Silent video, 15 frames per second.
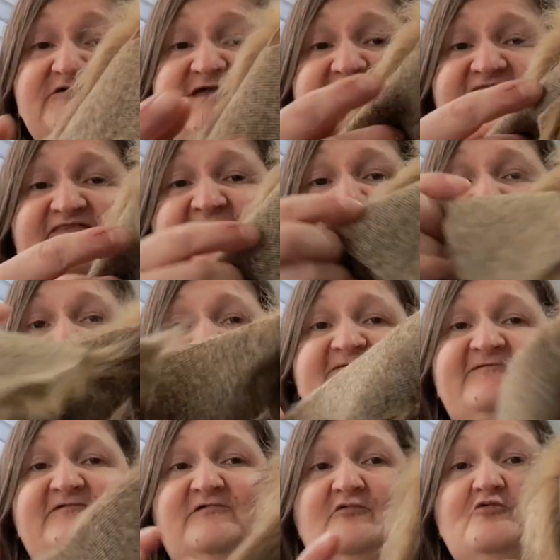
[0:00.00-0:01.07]
Look at
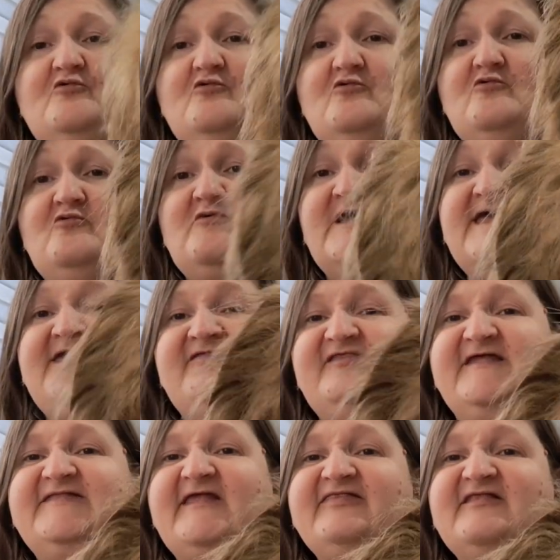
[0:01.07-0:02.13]
this. Oh,
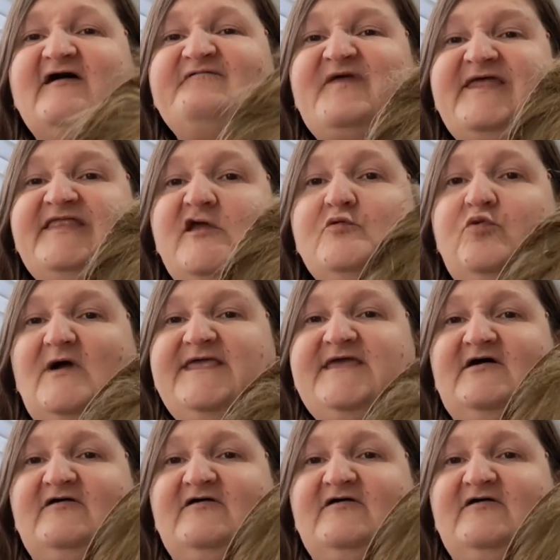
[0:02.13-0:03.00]
they didn't have any white,